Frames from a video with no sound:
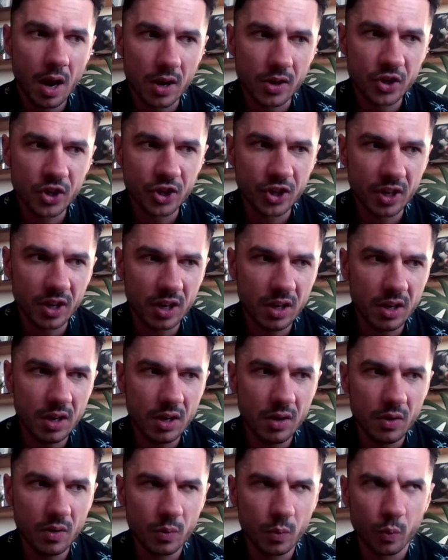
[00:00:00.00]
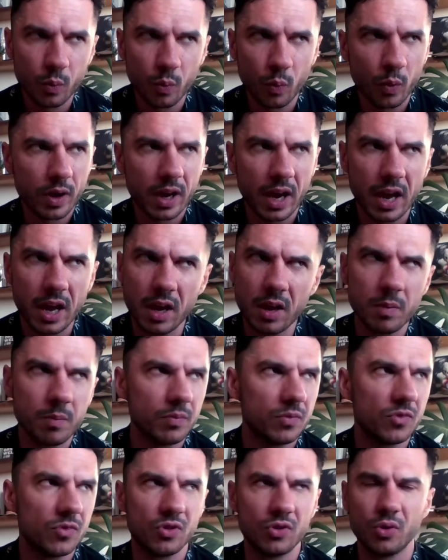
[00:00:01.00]
she
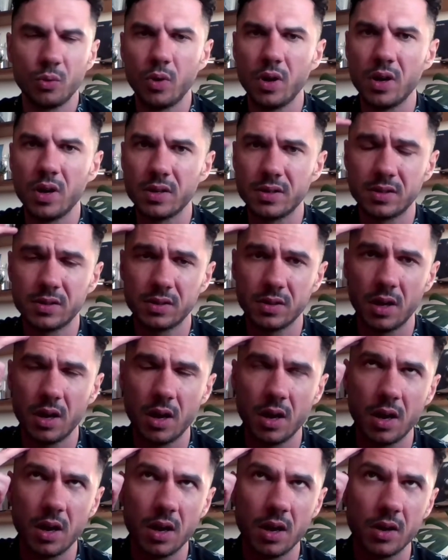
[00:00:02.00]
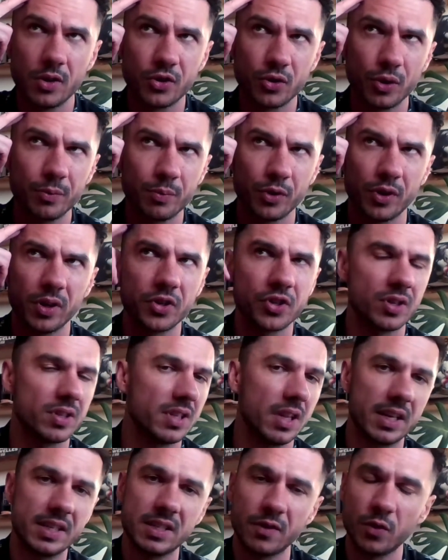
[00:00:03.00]
came to us during production
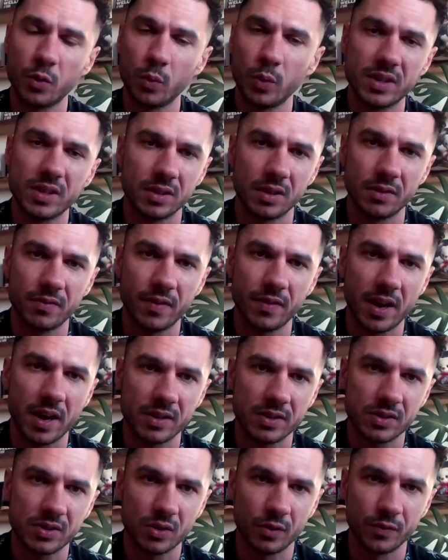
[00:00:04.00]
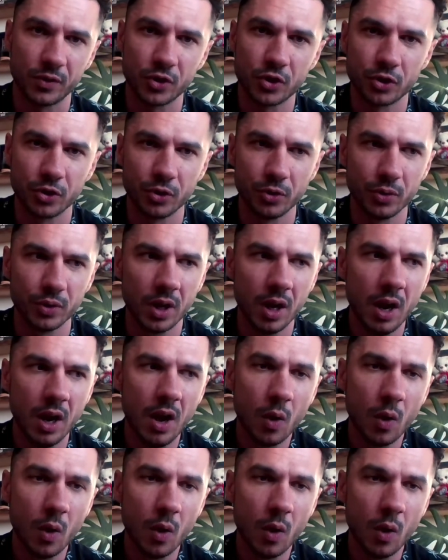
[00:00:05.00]
like several weeks in advance of the shoot.